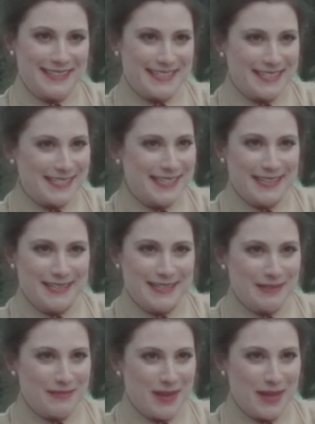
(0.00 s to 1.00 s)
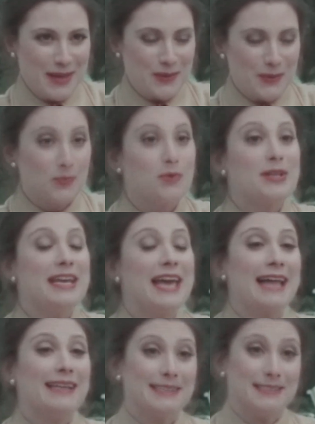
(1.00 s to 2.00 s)
exciting men. Rudy
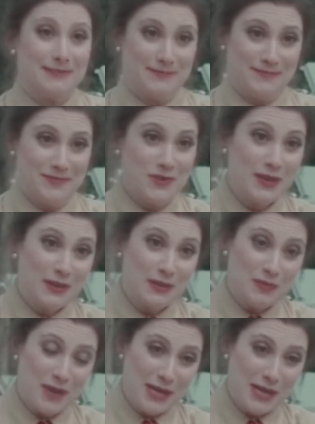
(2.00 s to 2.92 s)
Gatlin, New England